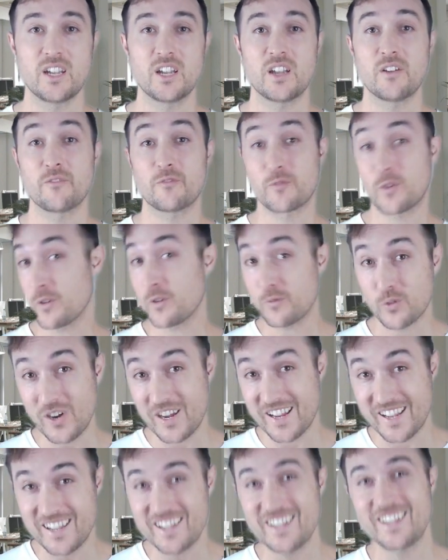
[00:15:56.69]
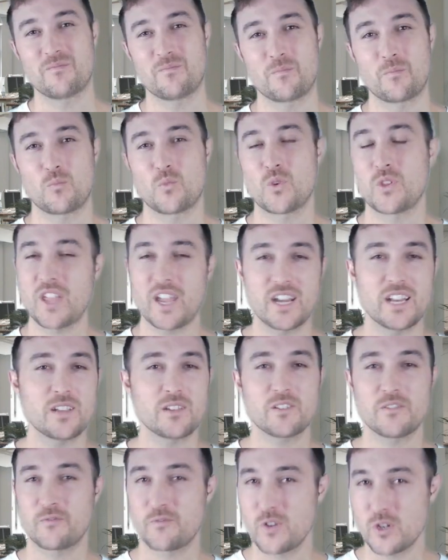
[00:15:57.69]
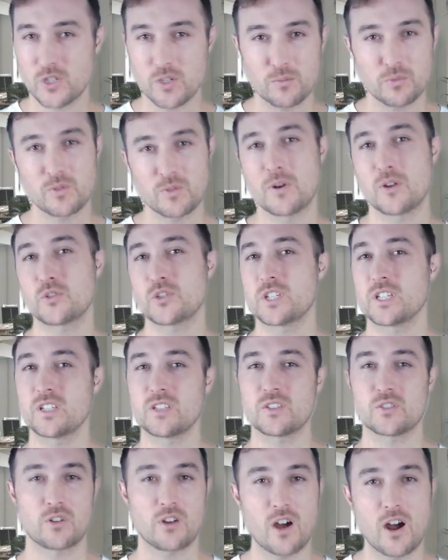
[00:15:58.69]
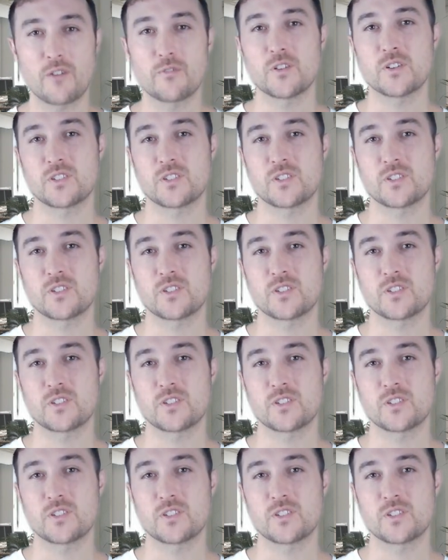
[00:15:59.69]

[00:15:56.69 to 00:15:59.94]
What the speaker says: for free with any future promotions or offers